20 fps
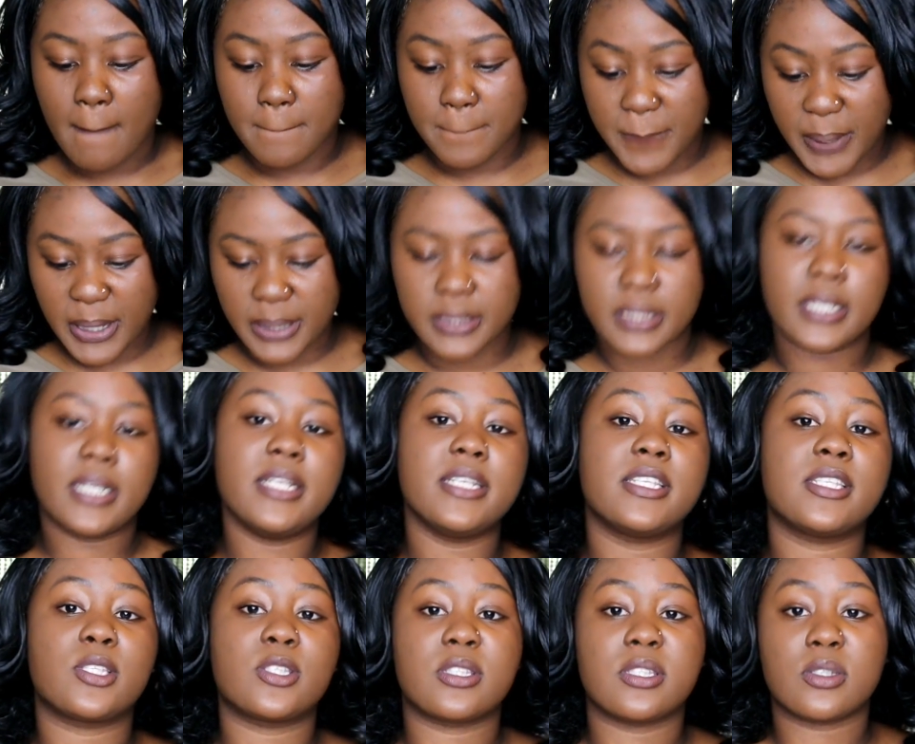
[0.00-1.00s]
but
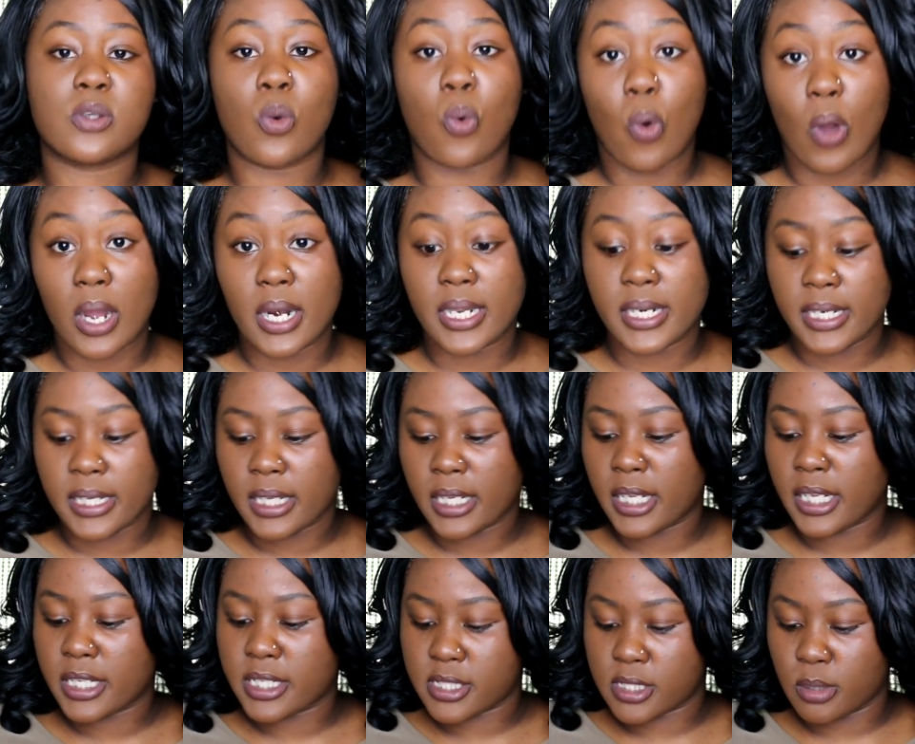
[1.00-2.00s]
his
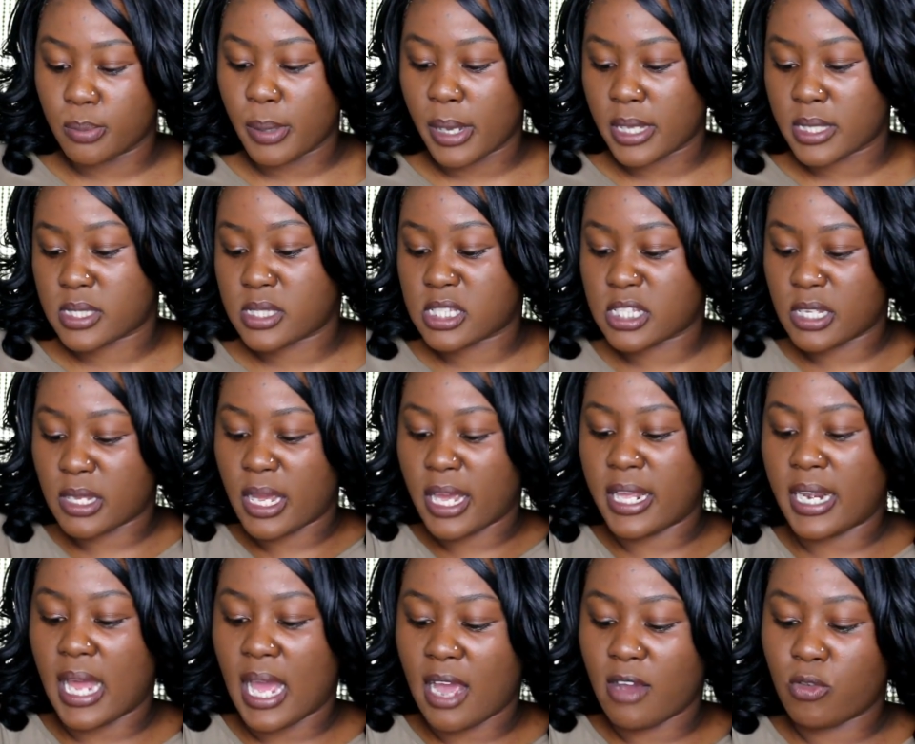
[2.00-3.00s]
quality is the best.
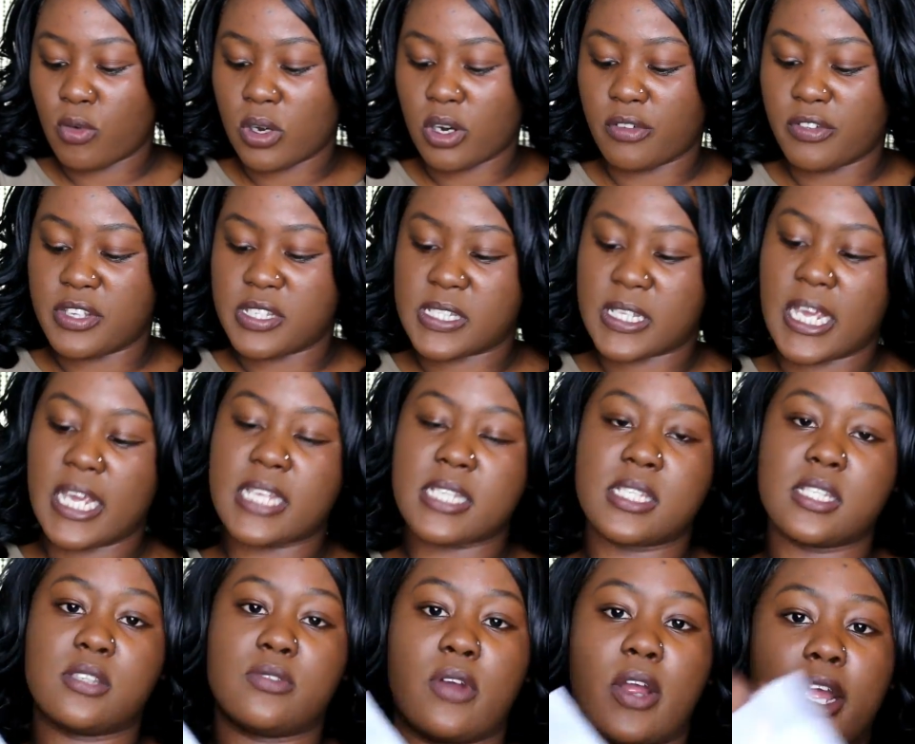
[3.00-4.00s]
And I have one of his
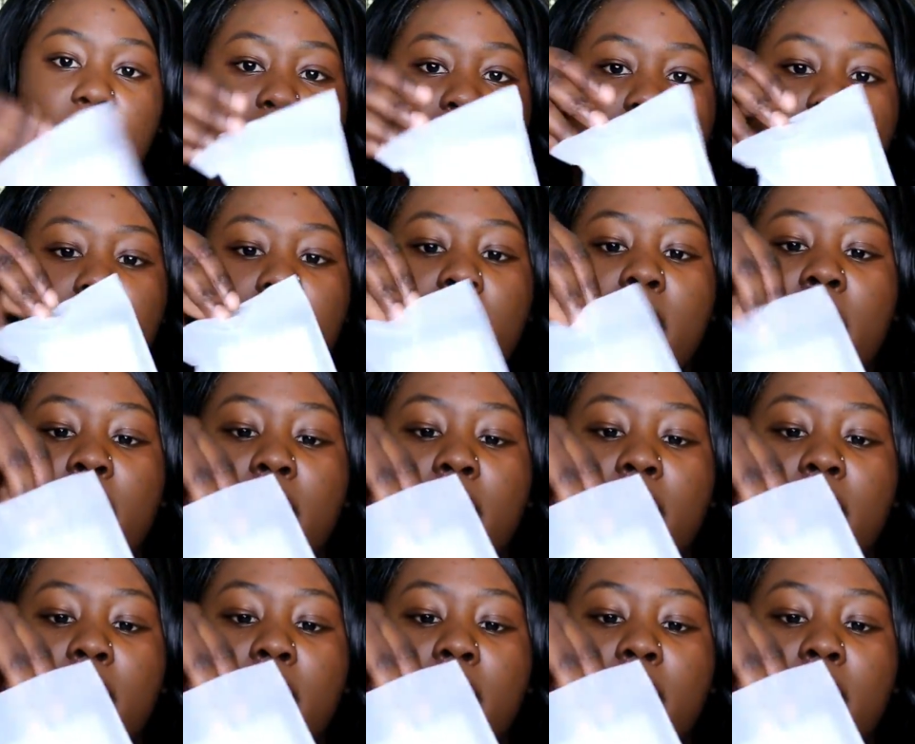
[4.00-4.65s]
cases right here,